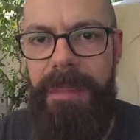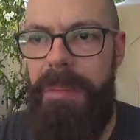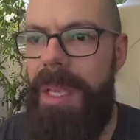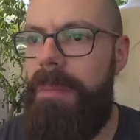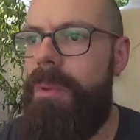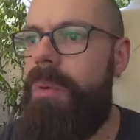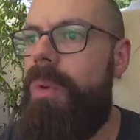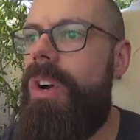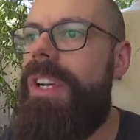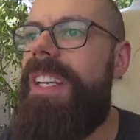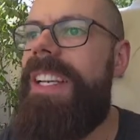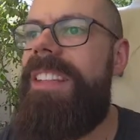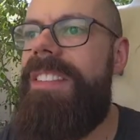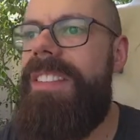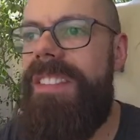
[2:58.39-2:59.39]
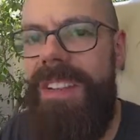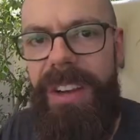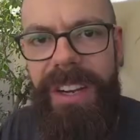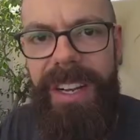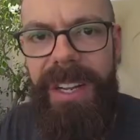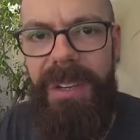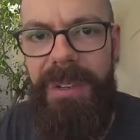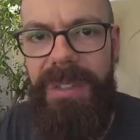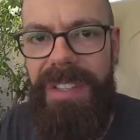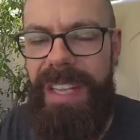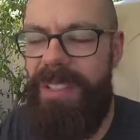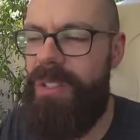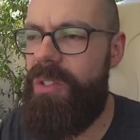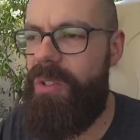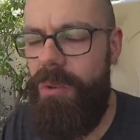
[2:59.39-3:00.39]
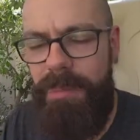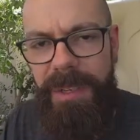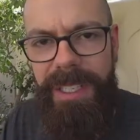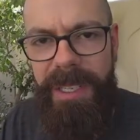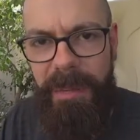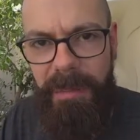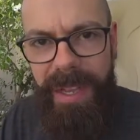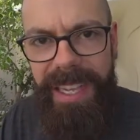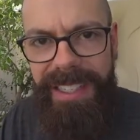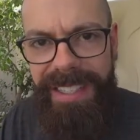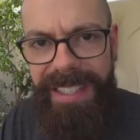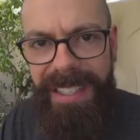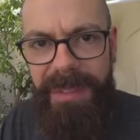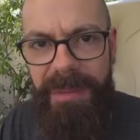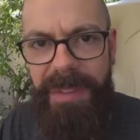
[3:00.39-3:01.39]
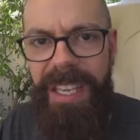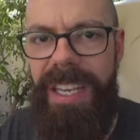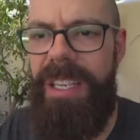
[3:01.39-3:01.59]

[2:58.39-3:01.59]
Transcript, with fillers: People work in silos, they're super competitive.